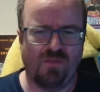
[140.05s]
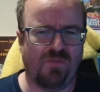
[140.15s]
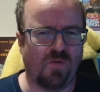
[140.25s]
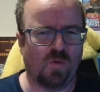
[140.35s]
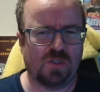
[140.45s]

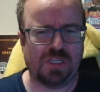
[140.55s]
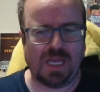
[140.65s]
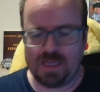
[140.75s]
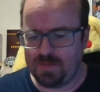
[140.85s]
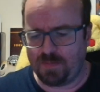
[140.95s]

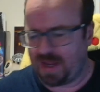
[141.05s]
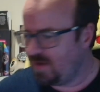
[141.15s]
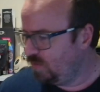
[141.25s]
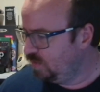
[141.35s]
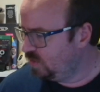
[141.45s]

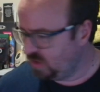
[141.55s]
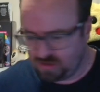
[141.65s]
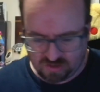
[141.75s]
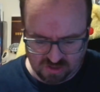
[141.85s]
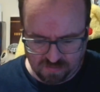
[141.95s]
£48
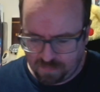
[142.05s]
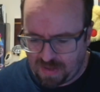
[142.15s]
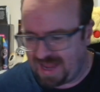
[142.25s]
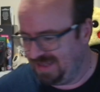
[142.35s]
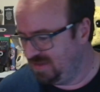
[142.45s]
and some
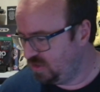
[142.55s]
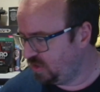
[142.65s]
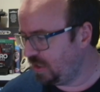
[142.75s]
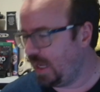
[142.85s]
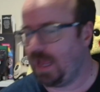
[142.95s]
pence,
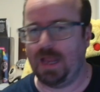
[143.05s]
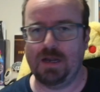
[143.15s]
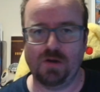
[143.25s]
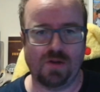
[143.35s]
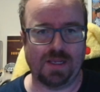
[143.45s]
and
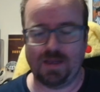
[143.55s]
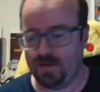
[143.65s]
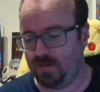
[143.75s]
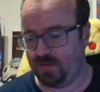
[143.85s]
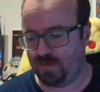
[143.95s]
I
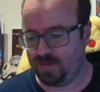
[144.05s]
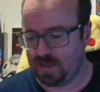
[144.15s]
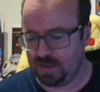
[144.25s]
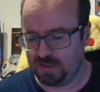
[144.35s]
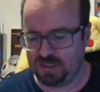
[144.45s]
had
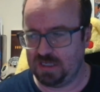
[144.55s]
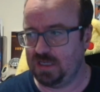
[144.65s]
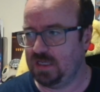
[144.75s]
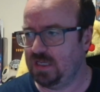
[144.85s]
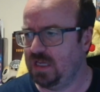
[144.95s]

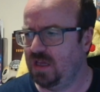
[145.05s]
30.